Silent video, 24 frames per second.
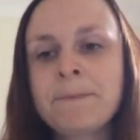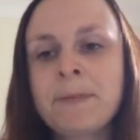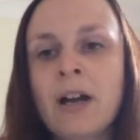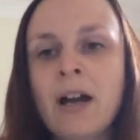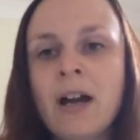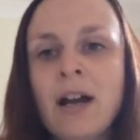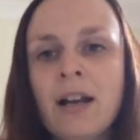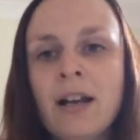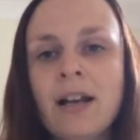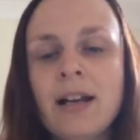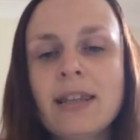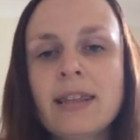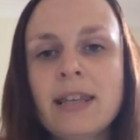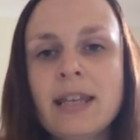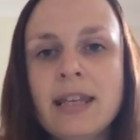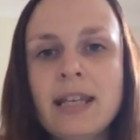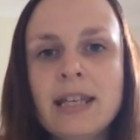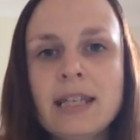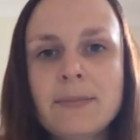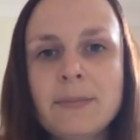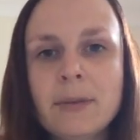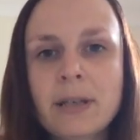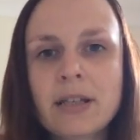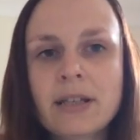I like
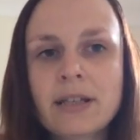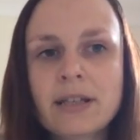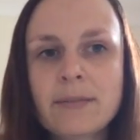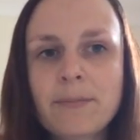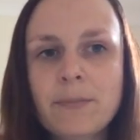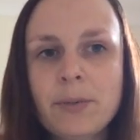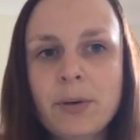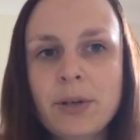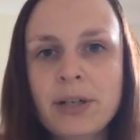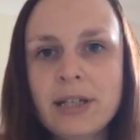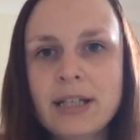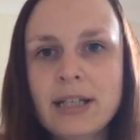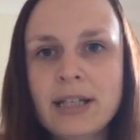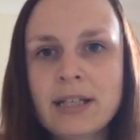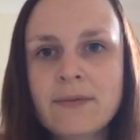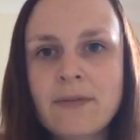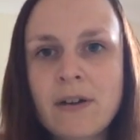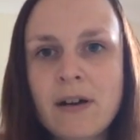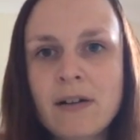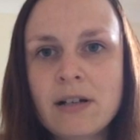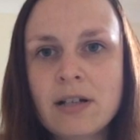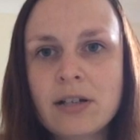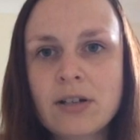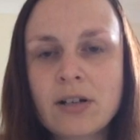these because the point is
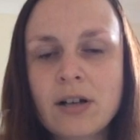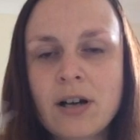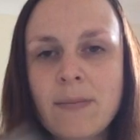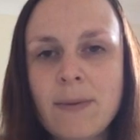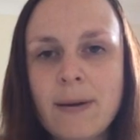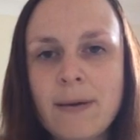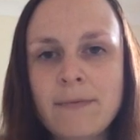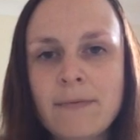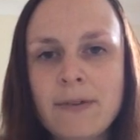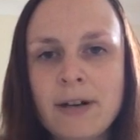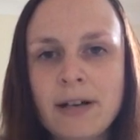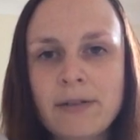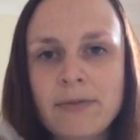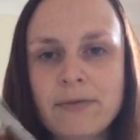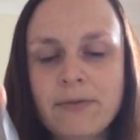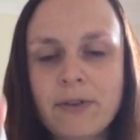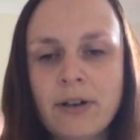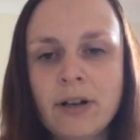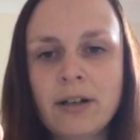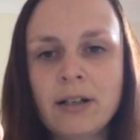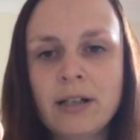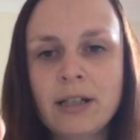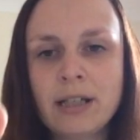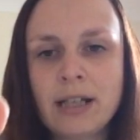very sharp and very
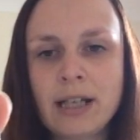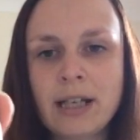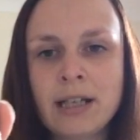fine,